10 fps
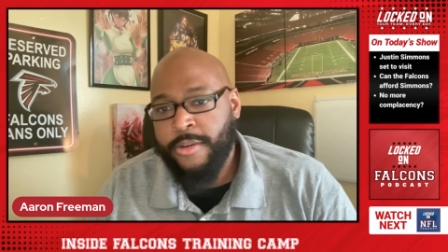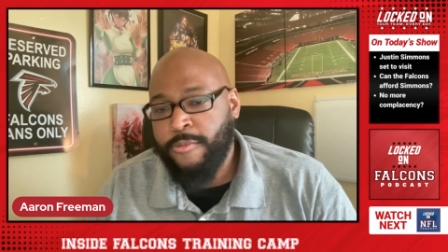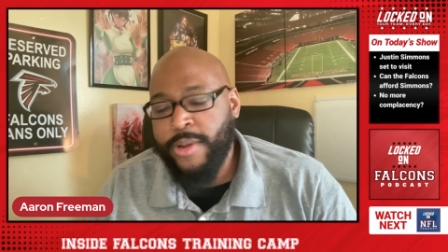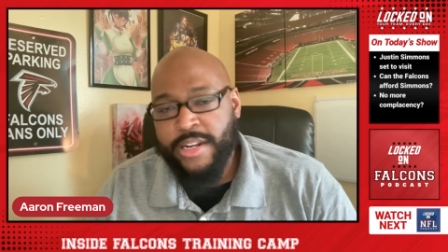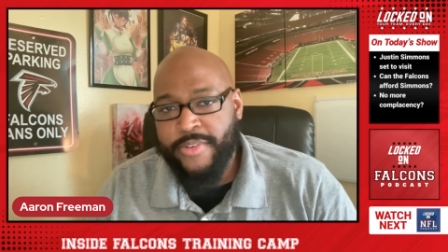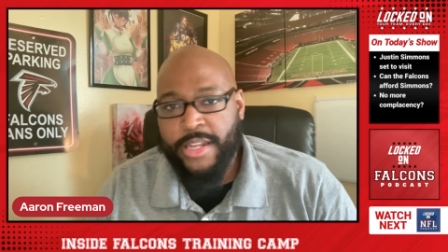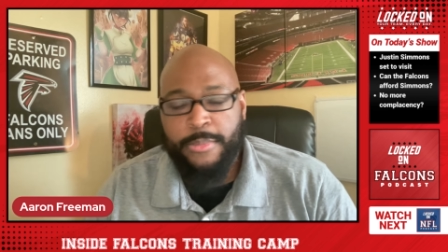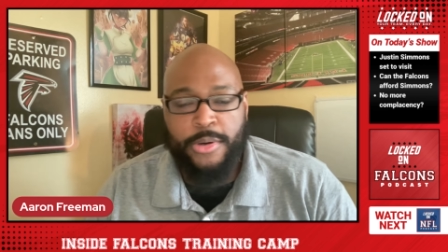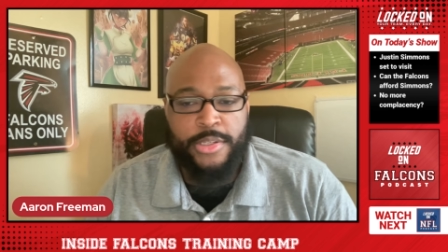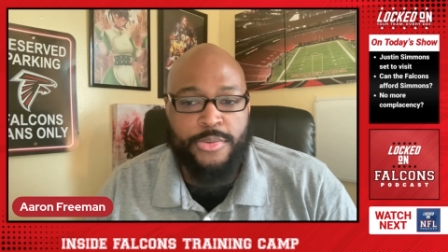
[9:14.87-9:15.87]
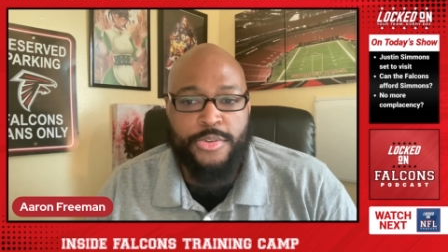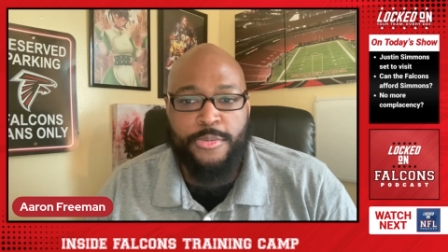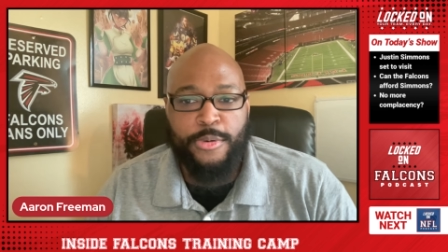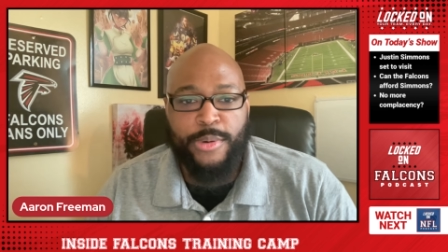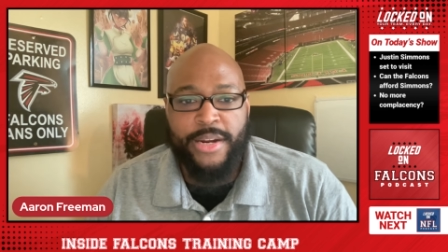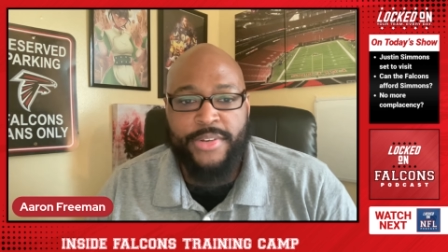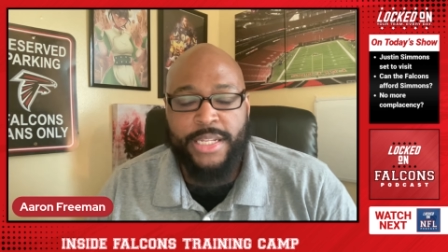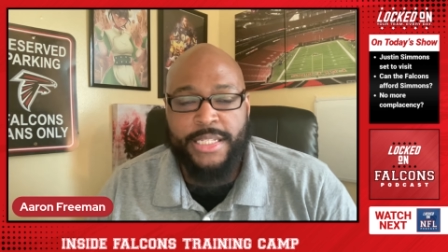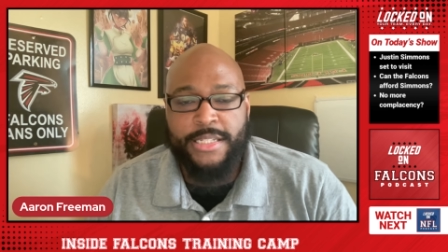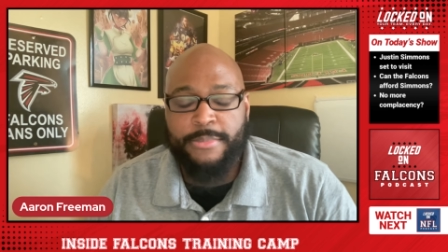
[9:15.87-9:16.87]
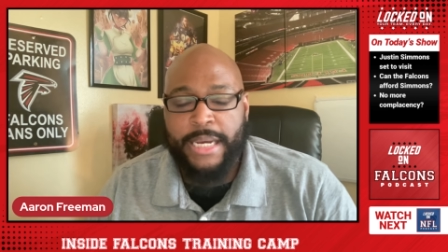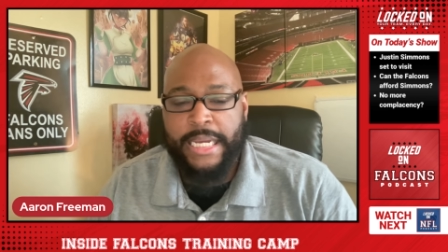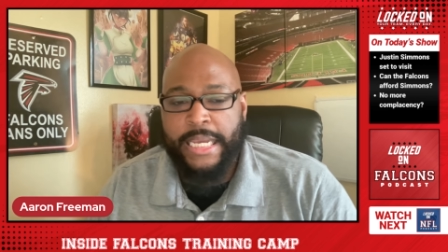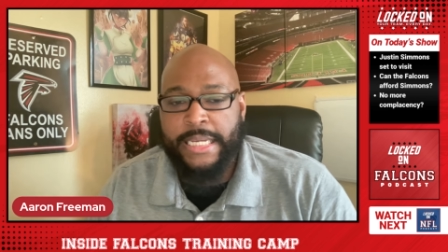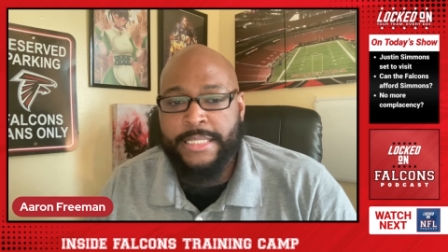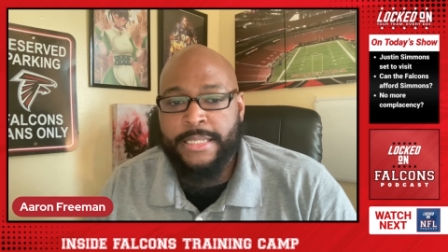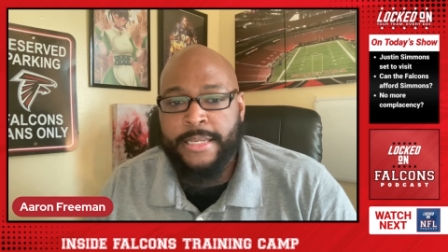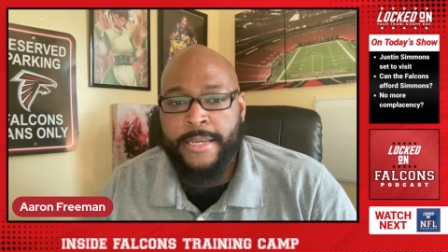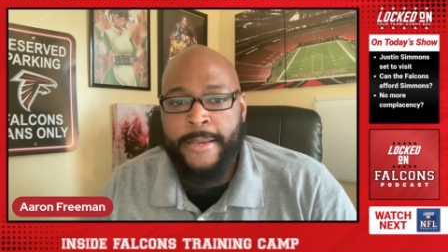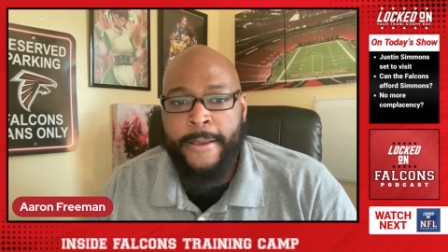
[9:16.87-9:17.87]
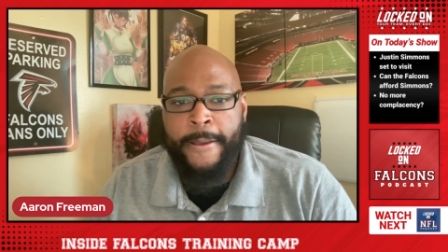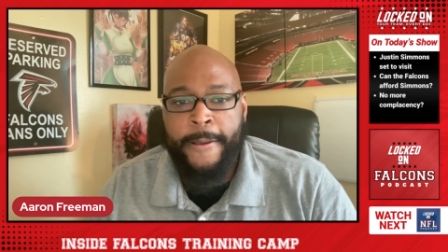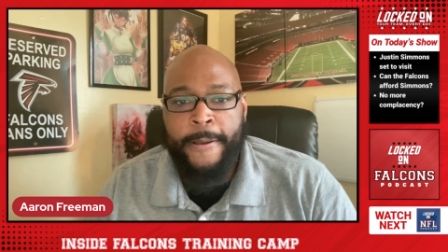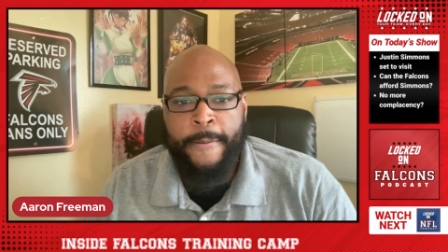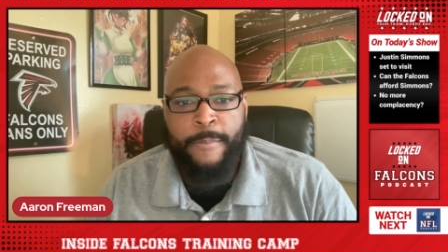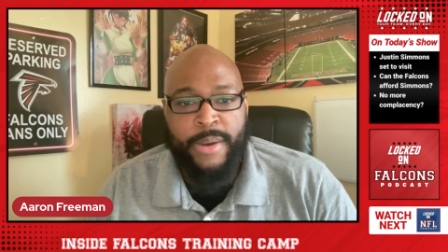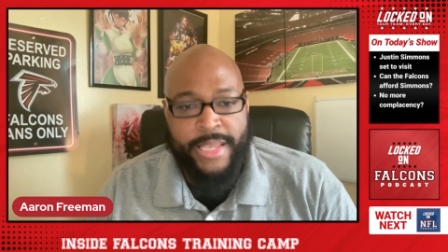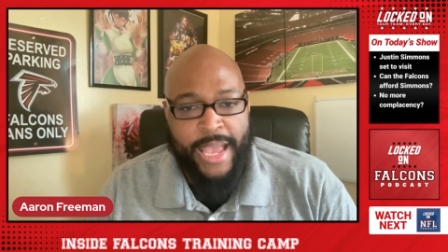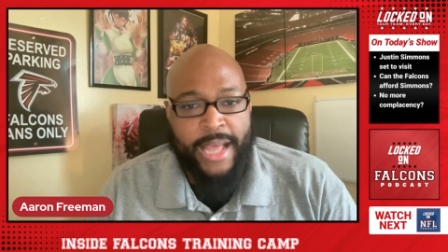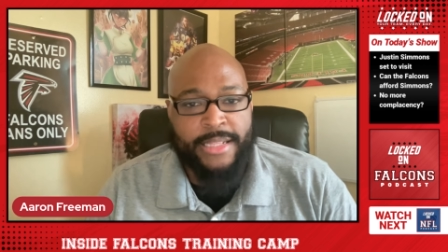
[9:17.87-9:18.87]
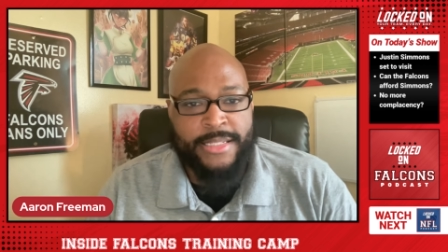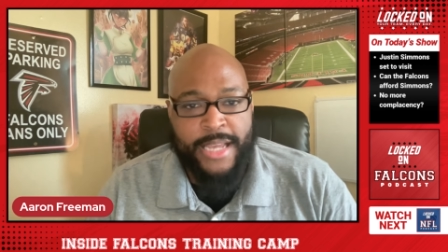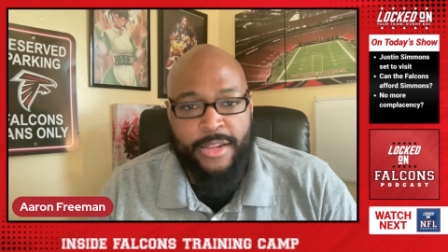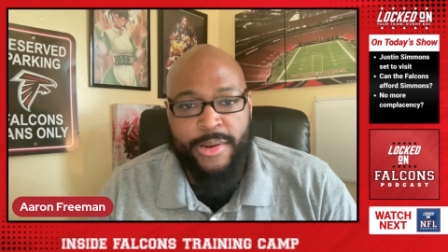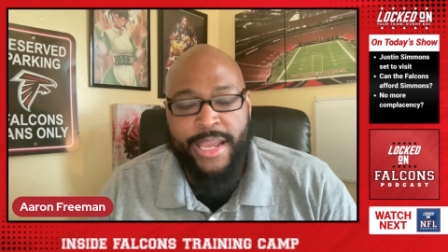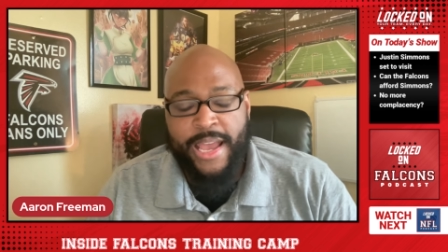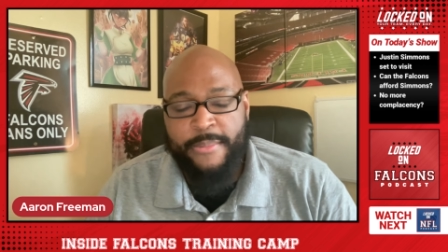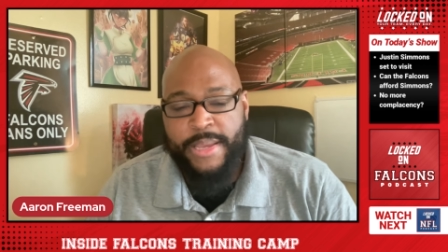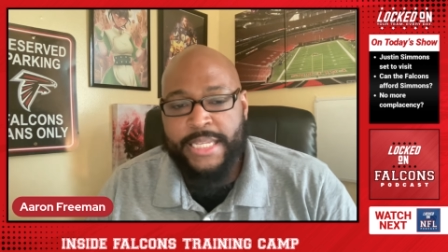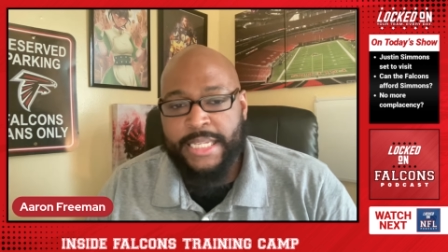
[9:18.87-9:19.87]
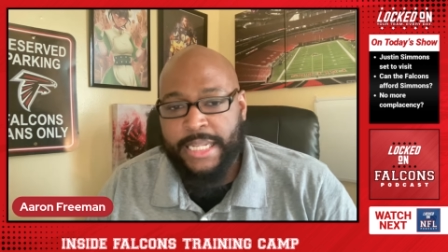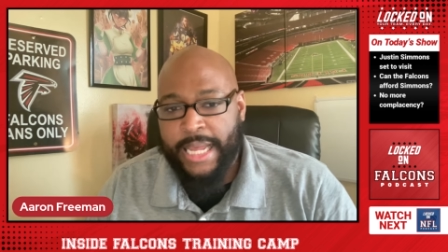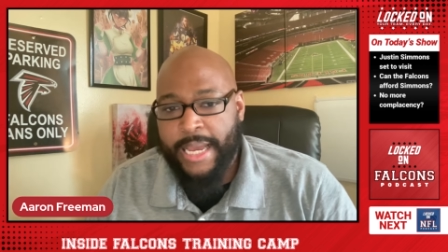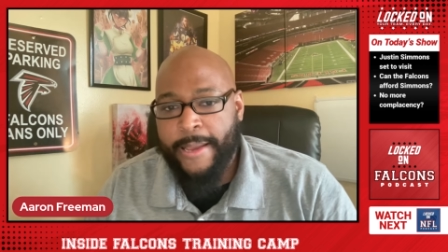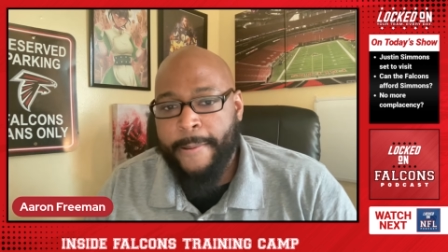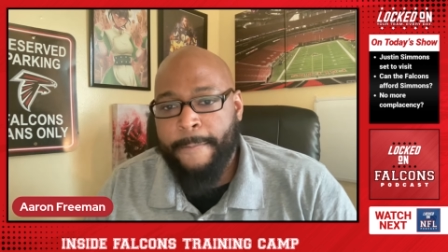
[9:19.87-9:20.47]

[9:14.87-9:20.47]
free and available on YouTube or wherever you listen to podcasts. But yeah, the salary cap is a lot.